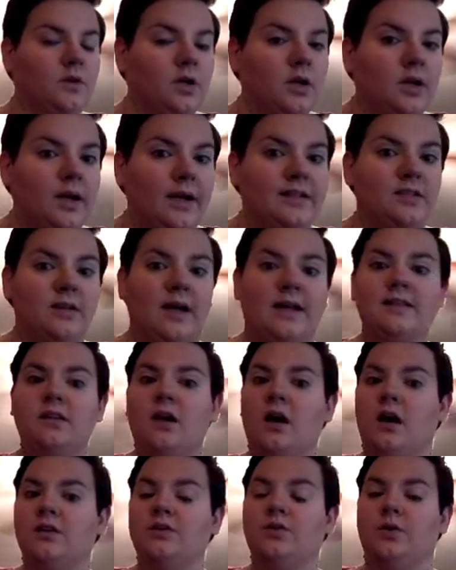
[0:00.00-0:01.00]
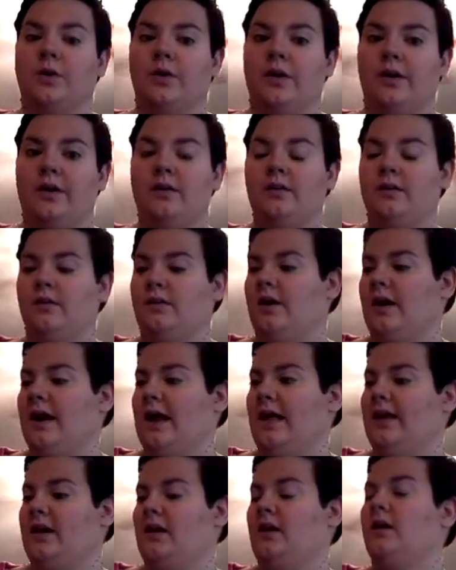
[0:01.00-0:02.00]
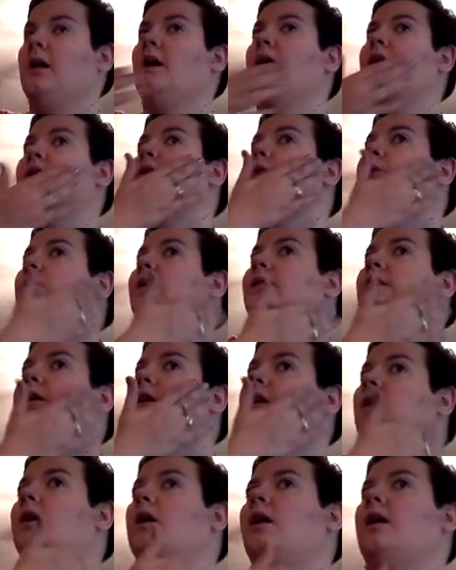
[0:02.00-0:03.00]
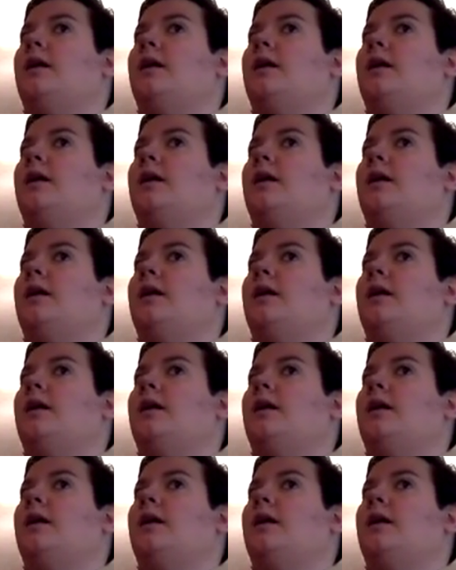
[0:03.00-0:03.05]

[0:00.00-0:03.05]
Alright, so that's contouring. You're highlighting and contouring there.